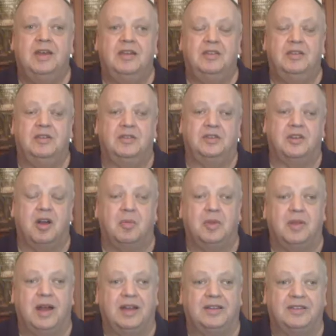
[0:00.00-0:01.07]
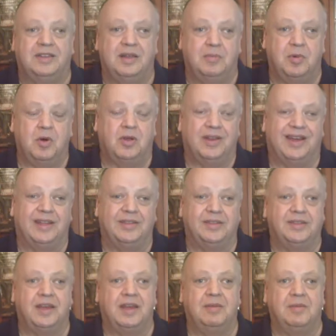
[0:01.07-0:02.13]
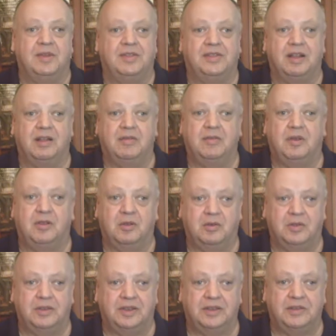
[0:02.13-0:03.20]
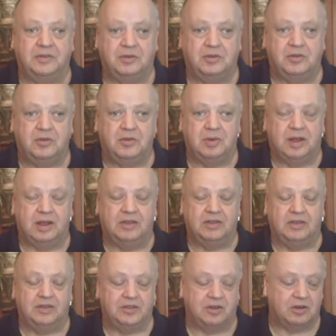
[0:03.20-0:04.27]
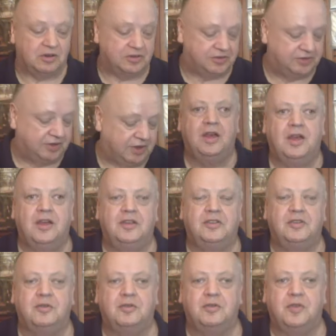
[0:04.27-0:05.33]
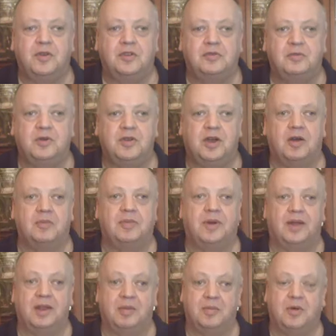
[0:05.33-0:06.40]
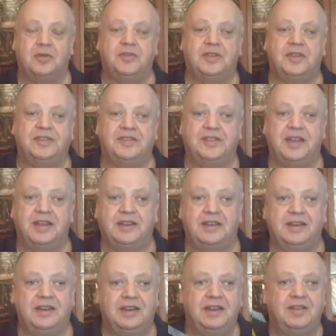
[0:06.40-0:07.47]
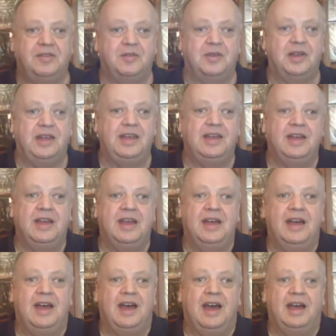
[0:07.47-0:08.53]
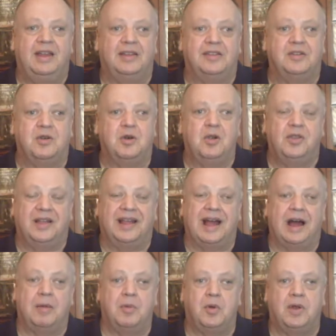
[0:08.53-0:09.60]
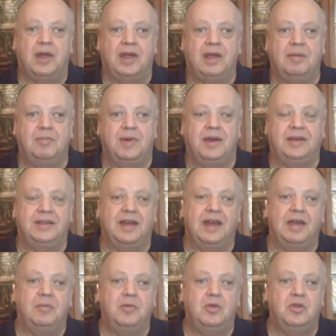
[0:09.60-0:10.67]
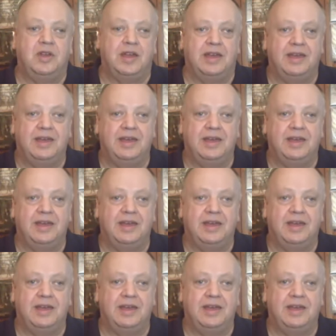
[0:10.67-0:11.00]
There's a couple I actually bought at the time myself, although they didn't do too well in the charts. So the first one up, and I bought this in 1983, and it's called The Cabaret by Time UK.